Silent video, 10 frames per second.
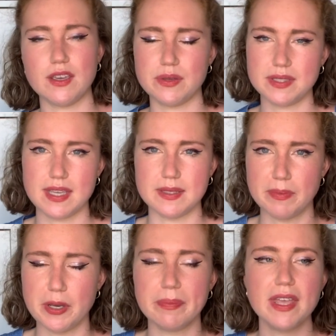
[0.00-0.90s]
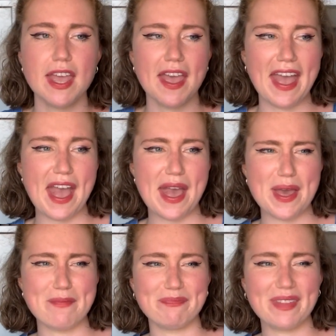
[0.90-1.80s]
who's his mum.
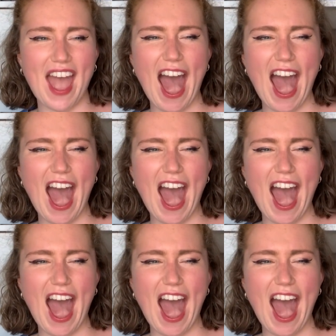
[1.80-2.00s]
They